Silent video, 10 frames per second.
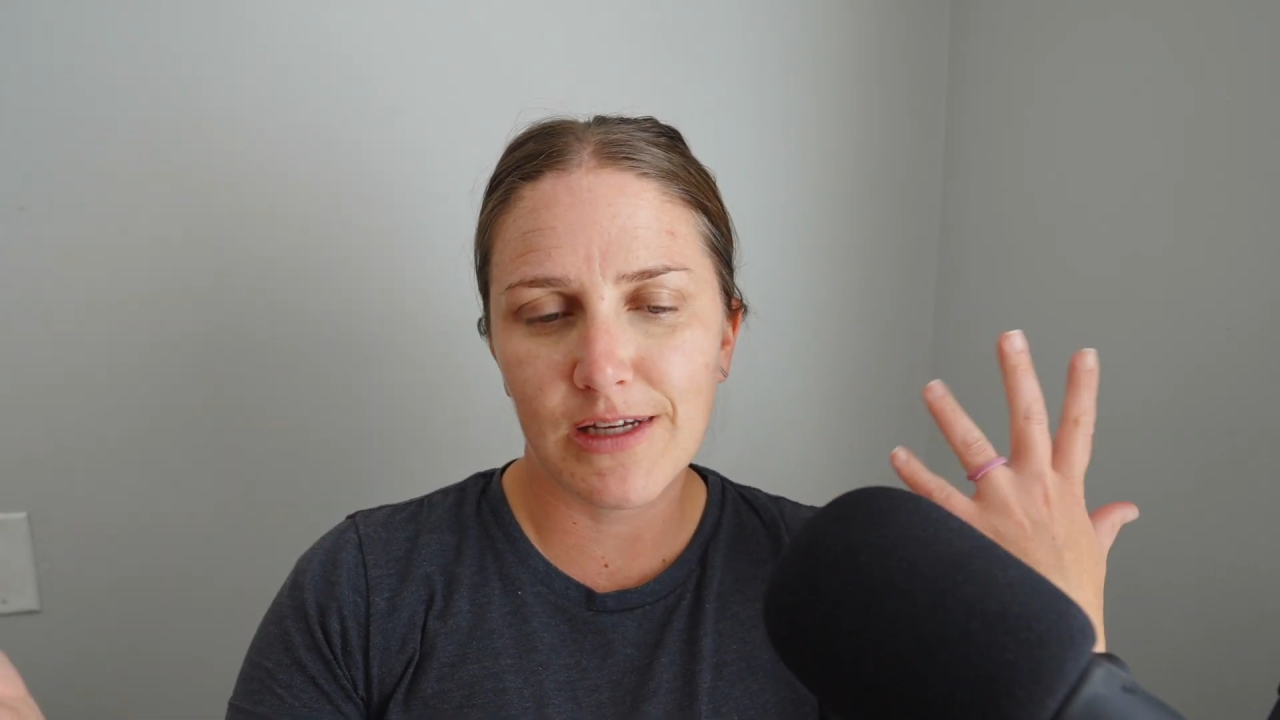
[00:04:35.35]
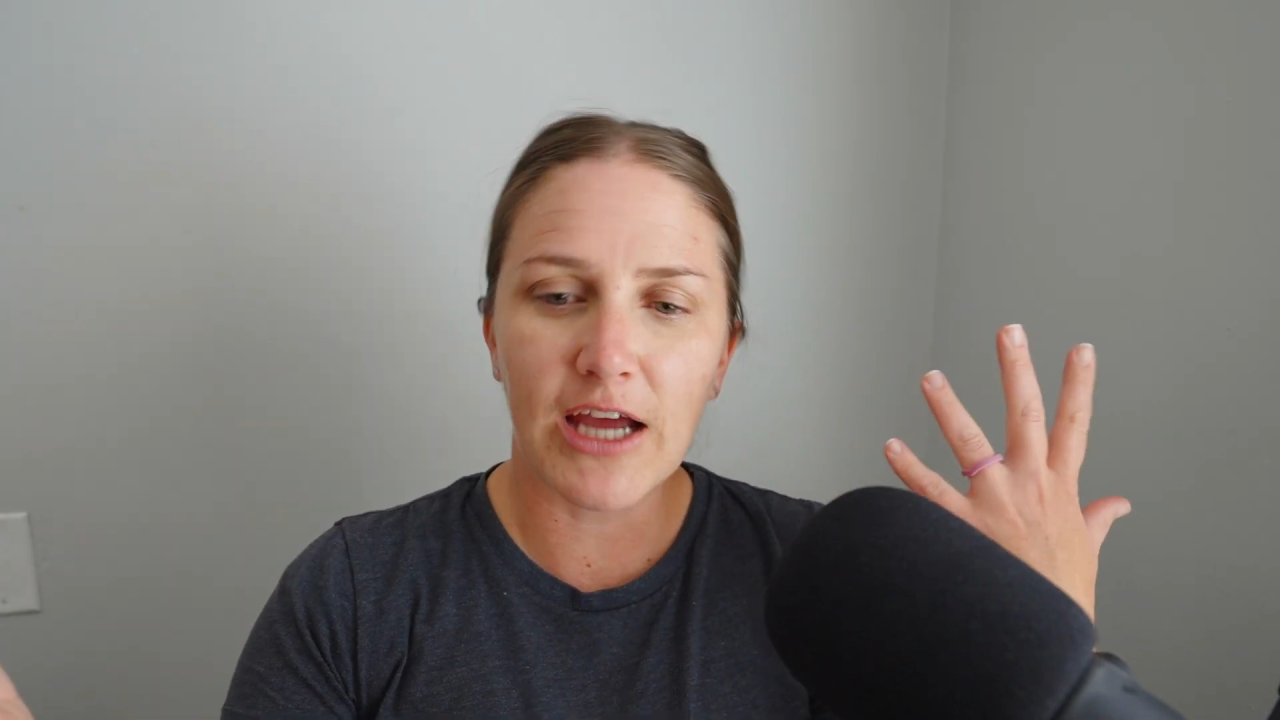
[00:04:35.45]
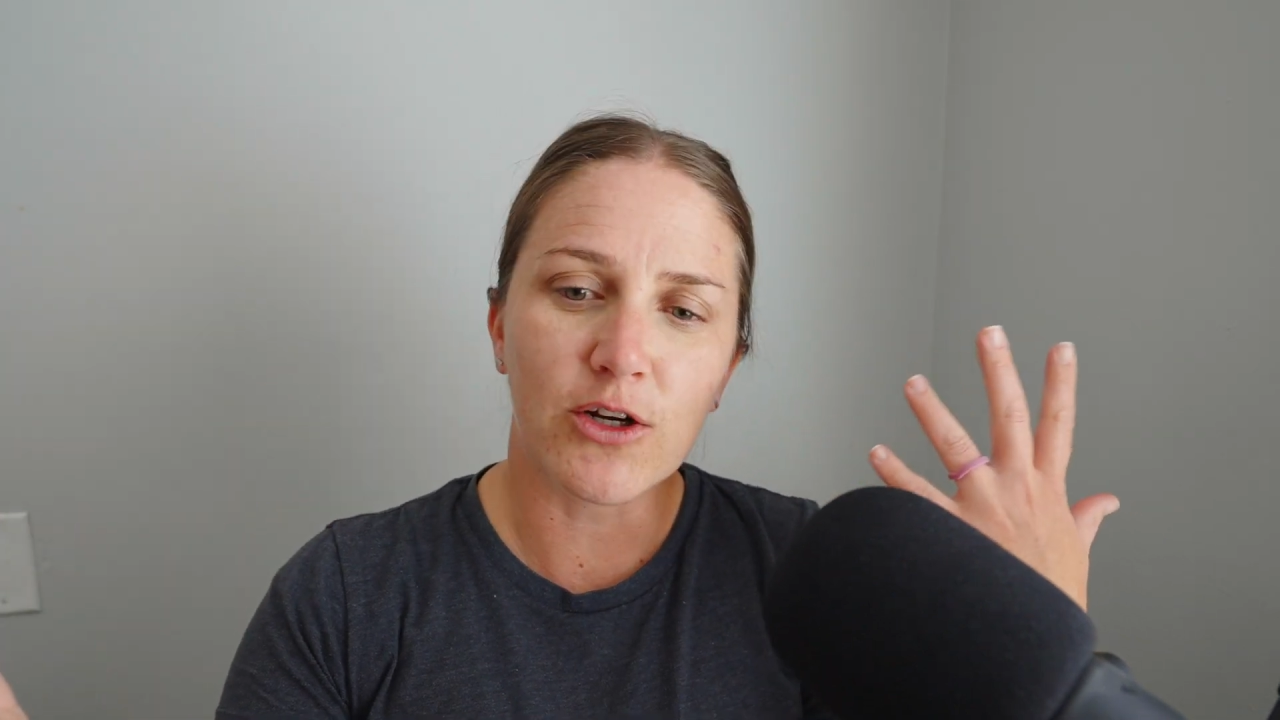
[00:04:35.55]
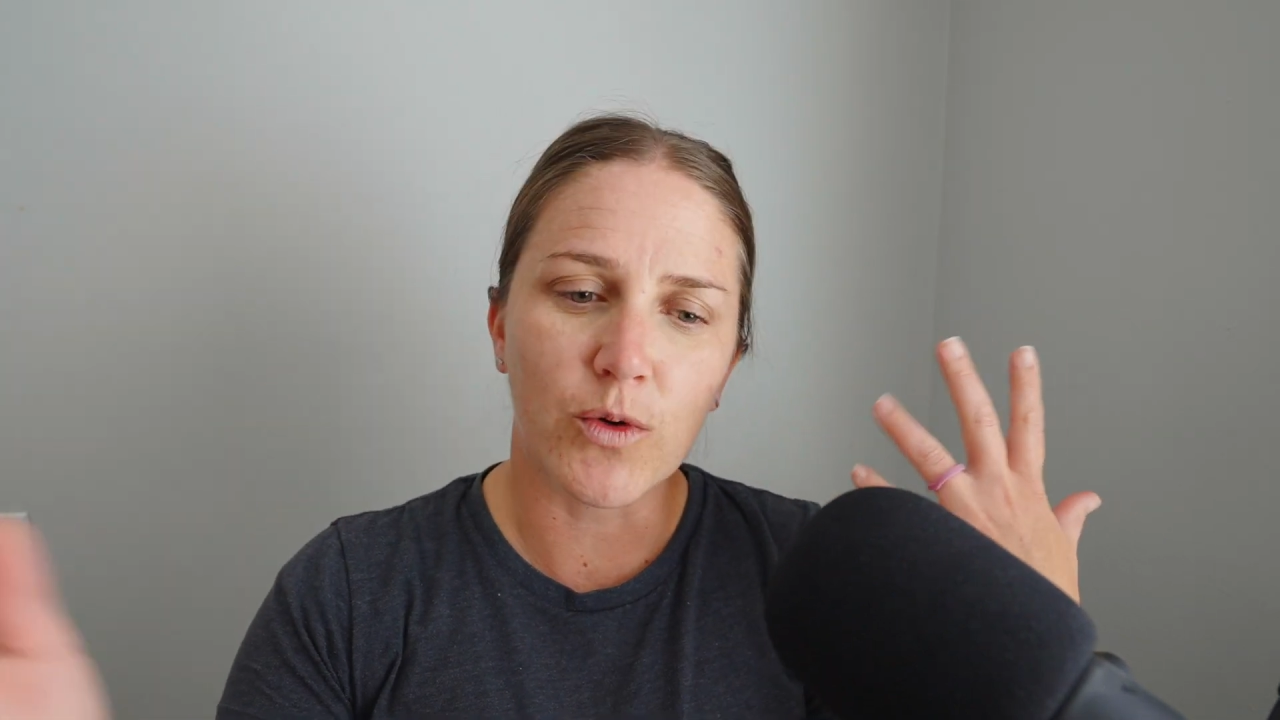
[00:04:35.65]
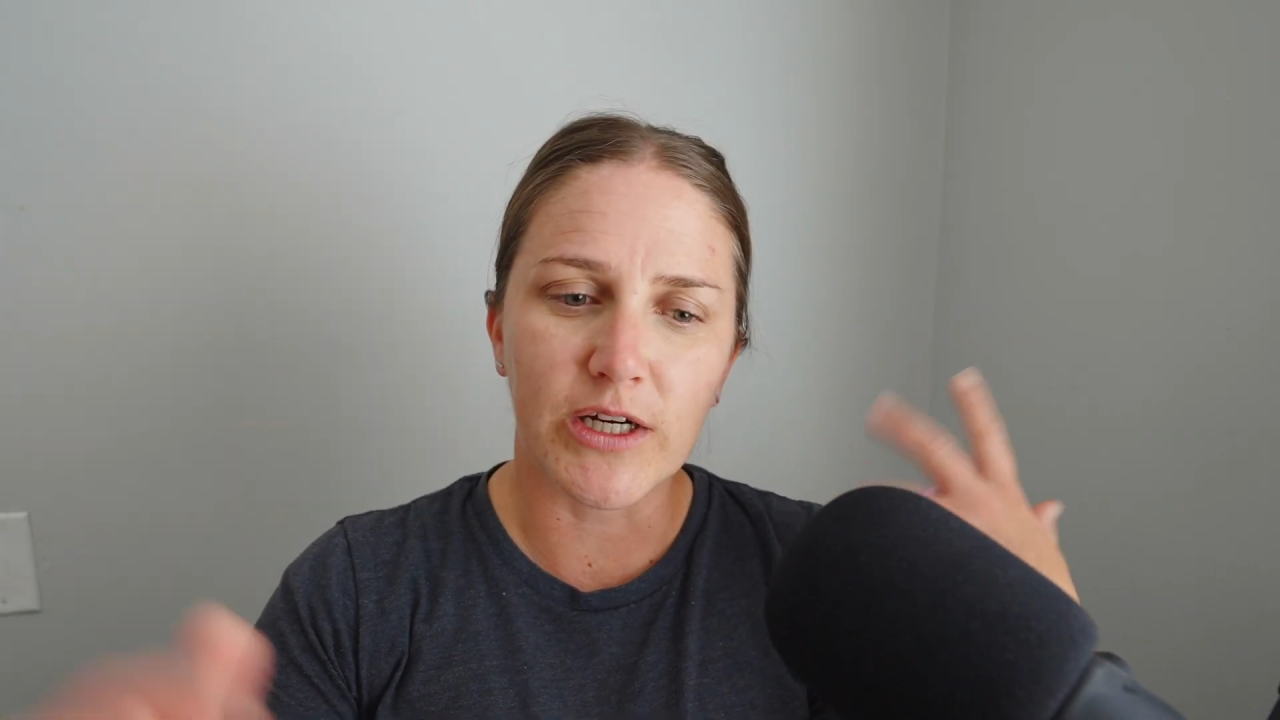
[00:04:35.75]

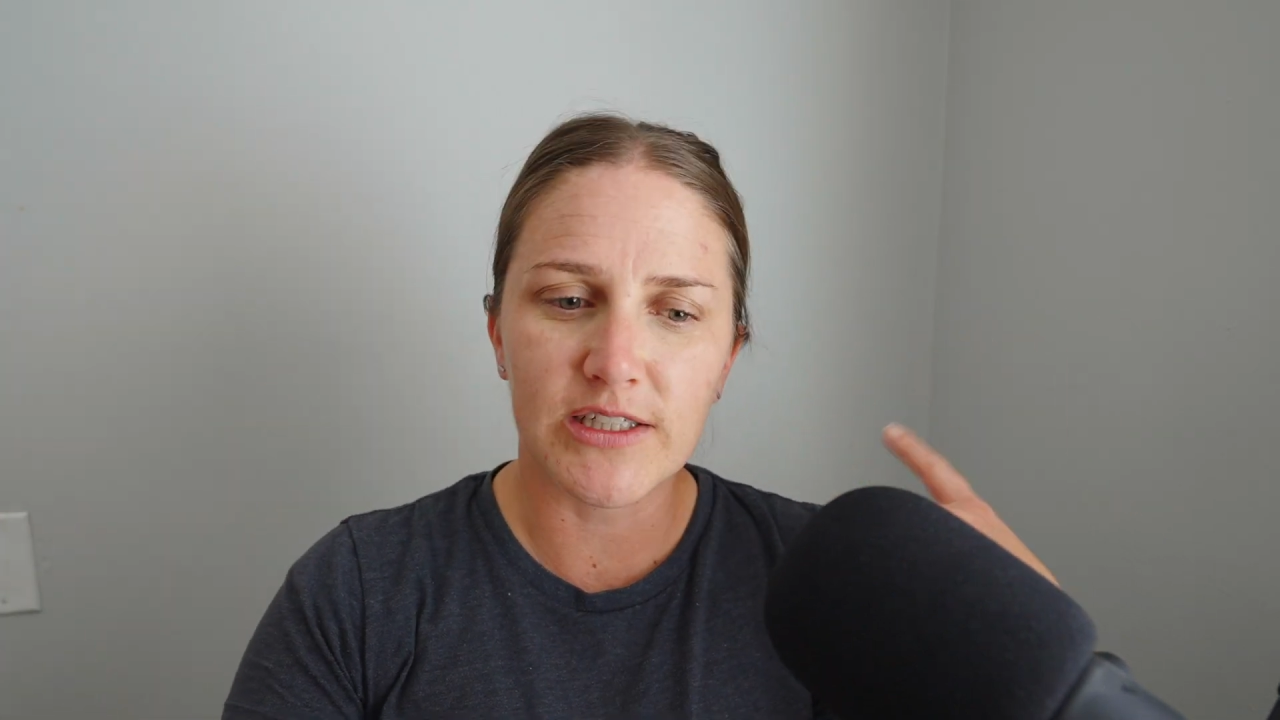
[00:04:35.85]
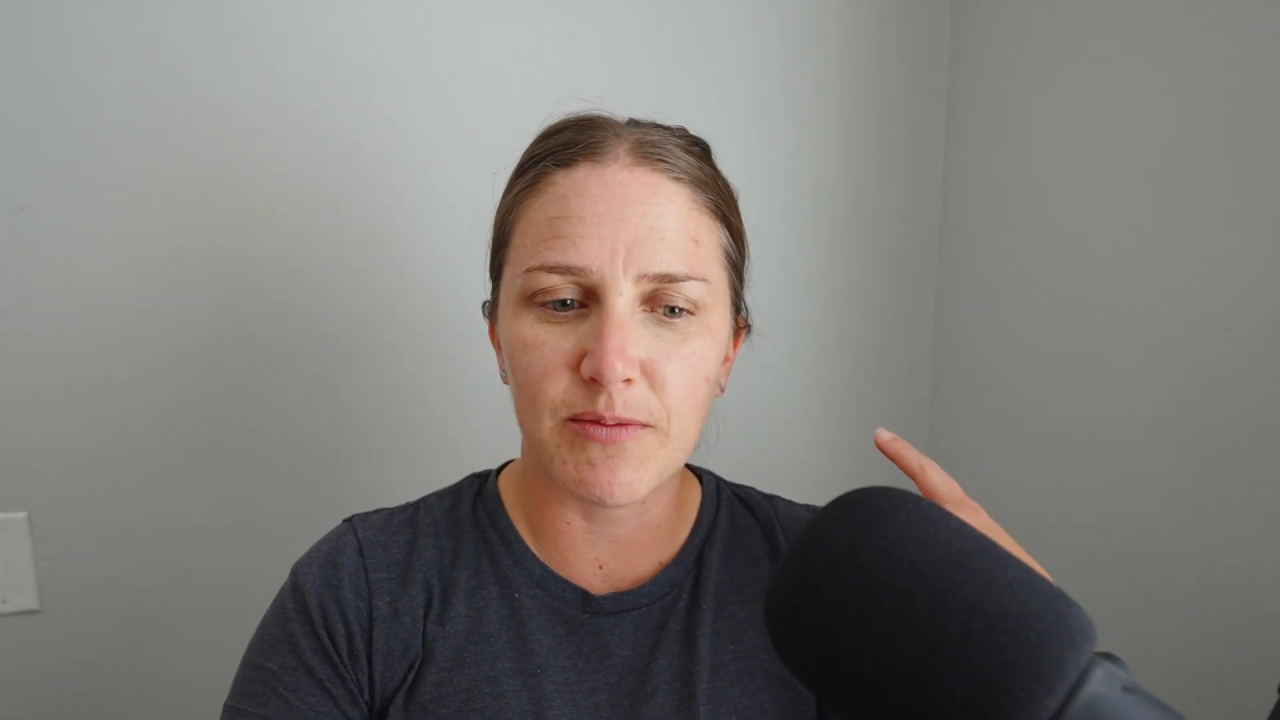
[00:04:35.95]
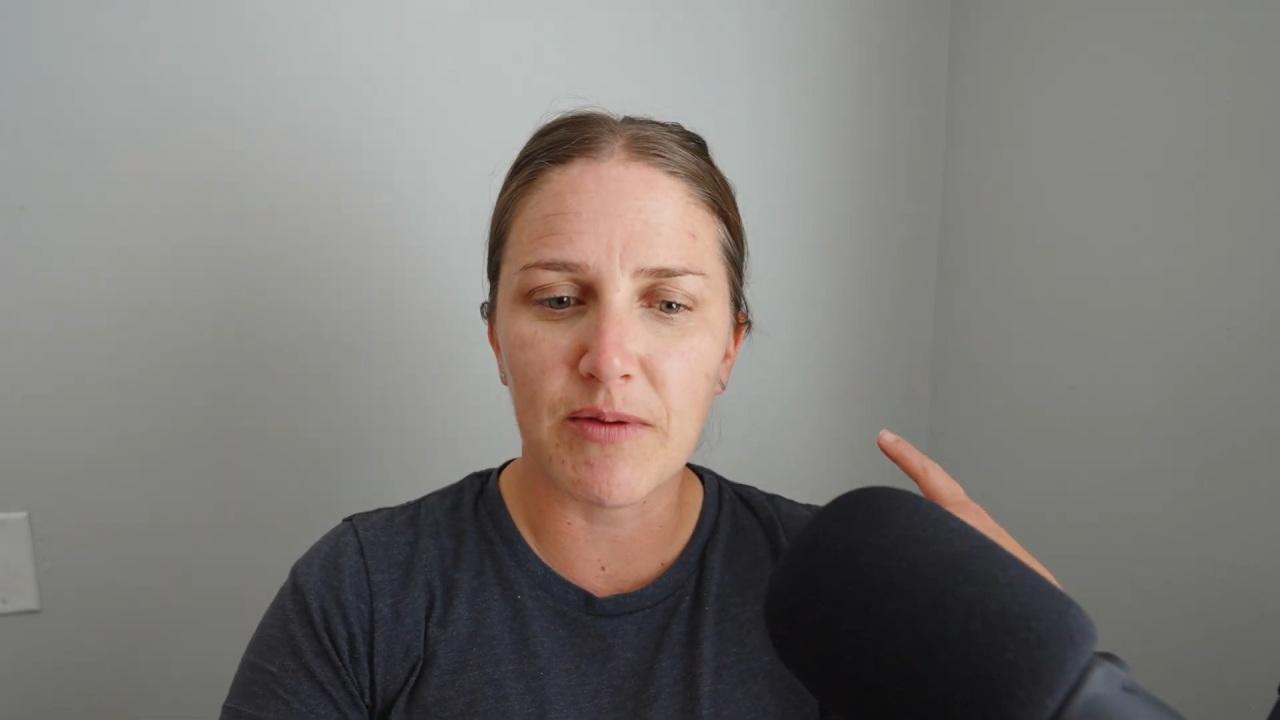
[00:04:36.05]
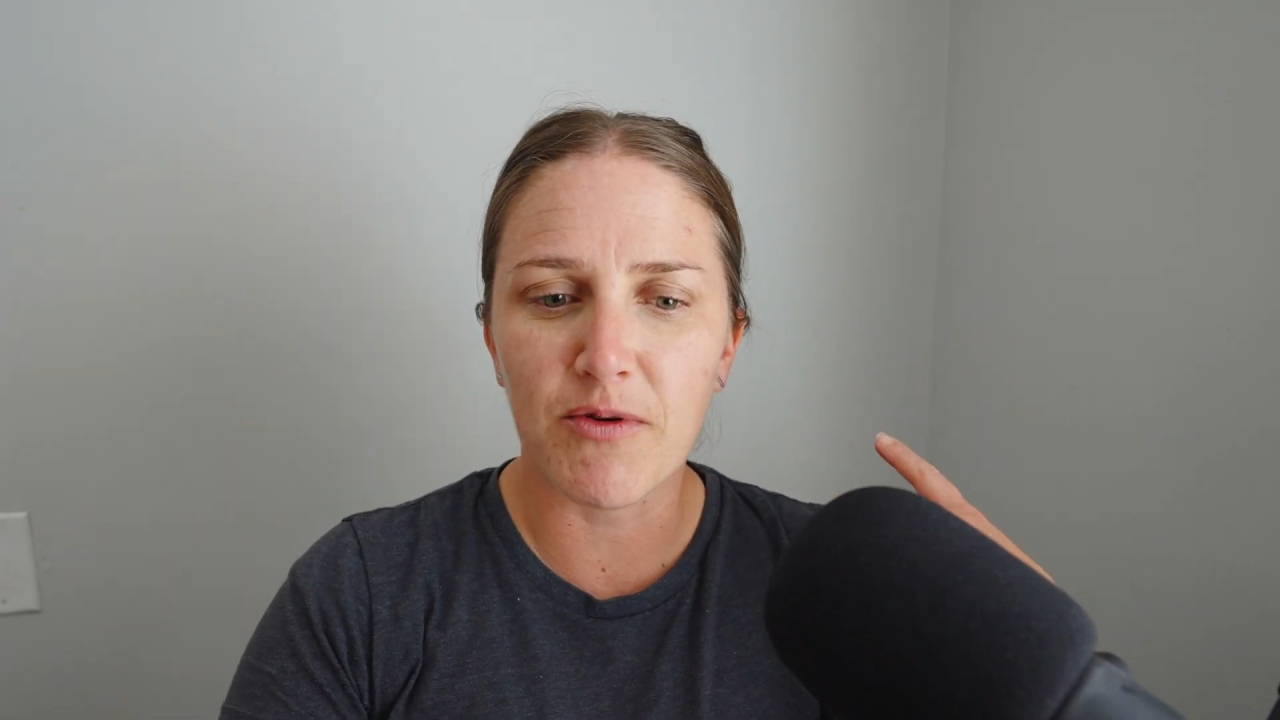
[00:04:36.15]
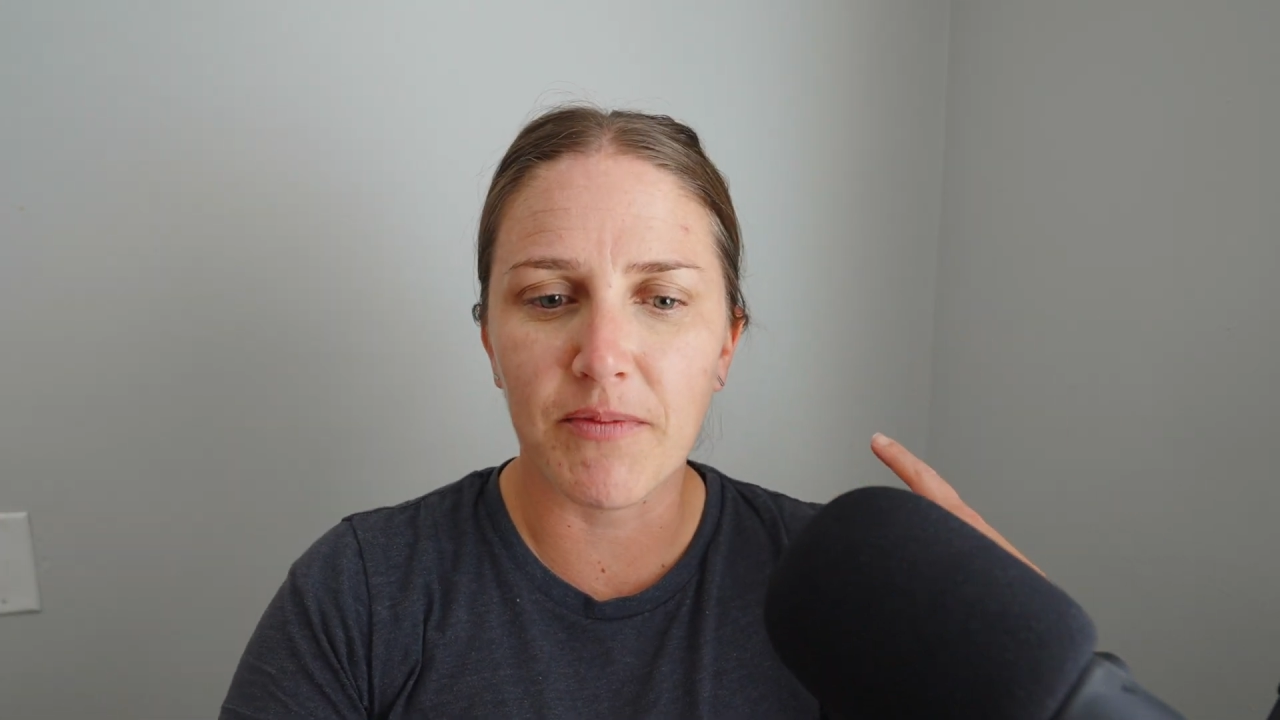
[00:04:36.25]
categories that people